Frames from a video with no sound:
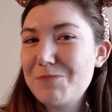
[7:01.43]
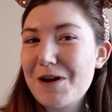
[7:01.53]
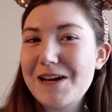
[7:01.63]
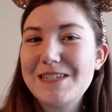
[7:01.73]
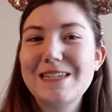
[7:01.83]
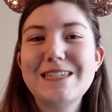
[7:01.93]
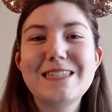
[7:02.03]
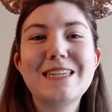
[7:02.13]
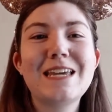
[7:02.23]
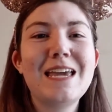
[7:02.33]

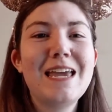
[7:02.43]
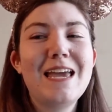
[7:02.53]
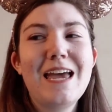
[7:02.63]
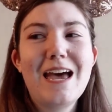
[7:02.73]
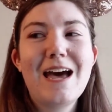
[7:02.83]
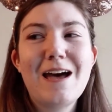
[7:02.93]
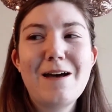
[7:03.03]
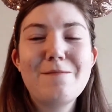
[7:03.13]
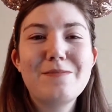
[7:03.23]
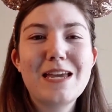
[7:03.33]
surprises.
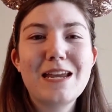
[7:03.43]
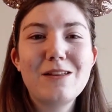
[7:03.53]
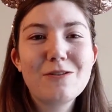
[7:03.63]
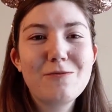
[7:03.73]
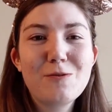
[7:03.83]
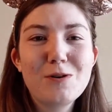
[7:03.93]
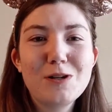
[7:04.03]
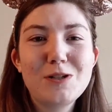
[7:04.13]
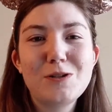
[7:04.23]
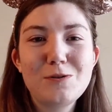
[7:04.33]
And I look
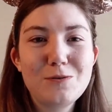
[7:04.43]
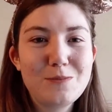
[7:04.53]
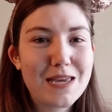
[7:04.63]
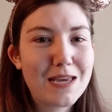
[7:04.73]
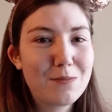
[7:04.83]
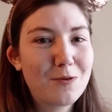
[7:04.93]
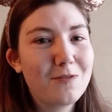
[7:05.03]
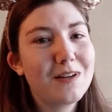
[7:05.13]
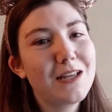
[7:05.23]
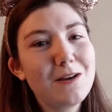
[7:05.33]
forward to making
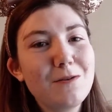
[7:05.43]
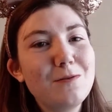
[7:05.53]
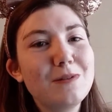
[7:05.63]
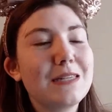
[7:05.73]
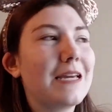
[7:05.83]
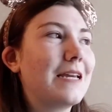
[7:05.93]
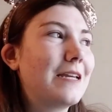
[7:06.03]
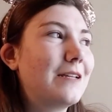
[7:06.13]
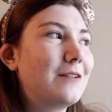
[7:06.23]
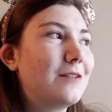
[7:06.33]
more videos
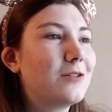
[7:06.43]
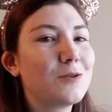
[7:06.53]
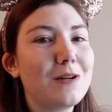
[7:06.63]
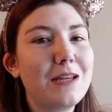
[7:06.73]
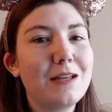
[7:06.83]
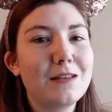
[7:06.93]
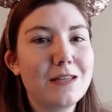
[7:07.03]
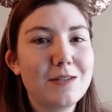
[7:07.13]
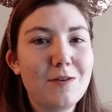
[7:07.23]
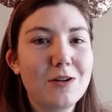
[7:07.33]
and joining
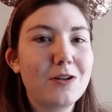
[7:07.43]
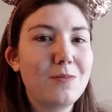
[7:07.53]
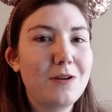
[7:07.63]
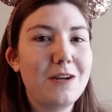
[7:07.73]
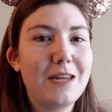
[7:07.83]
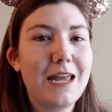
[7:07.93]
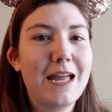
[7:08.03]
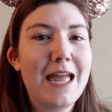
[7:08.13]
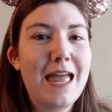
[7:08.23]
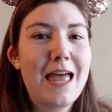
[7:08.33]
this fun
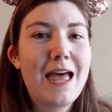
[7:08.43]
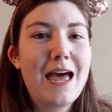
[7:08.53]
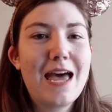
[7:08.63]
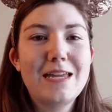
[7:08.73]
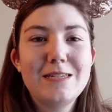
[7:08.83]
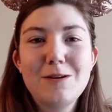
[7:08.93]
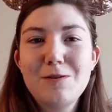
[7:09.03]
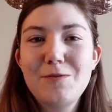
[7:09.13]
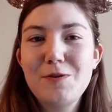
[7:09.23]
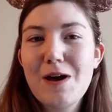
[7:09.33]
community. And so
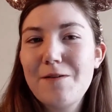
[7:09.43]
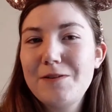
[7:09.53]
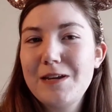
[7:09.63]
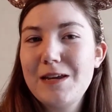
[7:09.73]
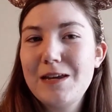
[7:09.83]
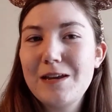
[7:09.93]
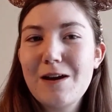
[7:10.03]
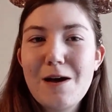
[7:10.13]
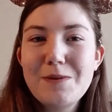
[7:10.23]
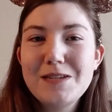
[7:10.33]
if you have any
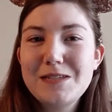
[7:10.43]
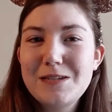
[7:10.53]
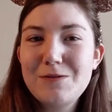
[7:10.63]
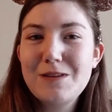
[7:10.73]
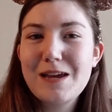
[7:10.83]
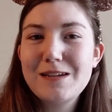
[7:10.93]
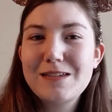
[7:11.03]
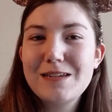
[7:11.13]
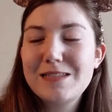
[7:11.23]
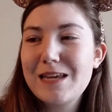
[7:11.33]
comments you'd like
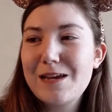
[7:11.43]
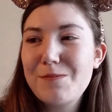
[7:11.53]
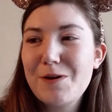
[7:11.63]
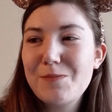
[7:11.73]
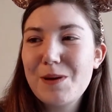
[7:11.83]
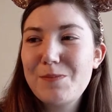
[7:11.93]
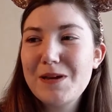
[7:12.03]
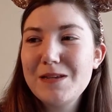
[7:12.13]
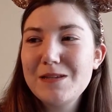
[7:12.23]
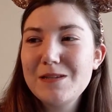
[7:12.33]
to say about my
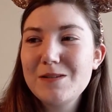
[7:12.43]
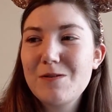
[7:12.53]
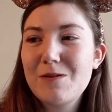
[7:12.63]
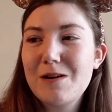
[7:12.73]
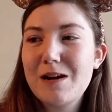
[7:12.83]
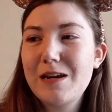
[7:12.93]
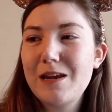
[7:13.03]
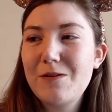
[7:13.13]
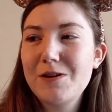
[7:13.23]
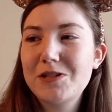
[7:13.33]
pins, or
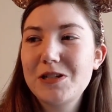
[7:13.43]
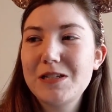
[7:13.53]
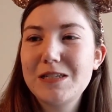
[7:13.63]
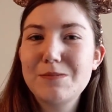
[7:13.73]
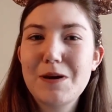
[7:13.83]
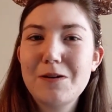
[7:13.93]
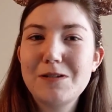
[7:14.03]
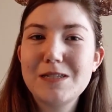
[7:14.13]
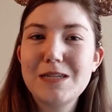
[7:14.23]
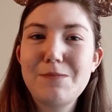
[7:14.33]
any questions
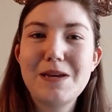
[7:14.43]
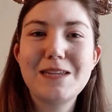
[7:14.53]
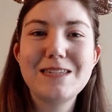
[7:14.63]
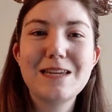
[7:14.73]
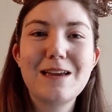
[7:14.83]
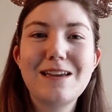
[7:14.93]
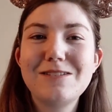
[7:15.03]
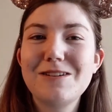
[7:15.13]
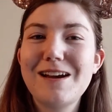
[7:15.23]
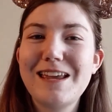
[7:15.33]
about Disney pins, I
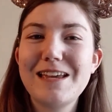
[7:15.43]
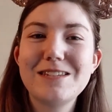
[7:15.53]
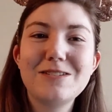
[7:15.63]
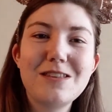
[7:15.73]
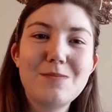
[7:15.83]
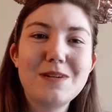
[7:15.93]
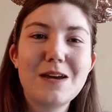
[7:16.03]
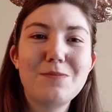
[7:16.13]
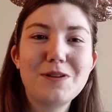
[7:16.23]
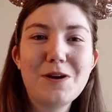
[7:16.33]
can try to answer them
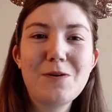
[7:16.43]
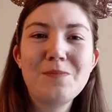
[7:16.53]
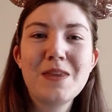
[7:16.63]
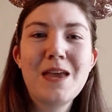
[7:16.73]
down below.